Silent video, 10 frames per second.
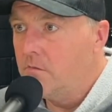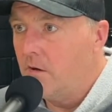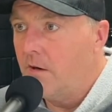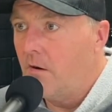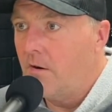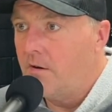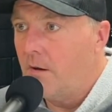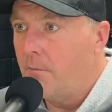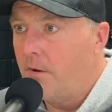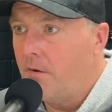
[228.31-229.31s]
right, on a
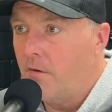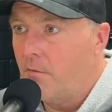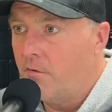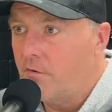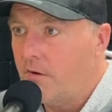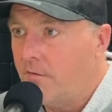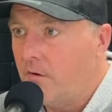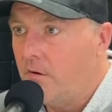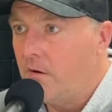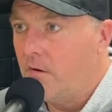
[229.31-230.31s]
dump in or a retrieval,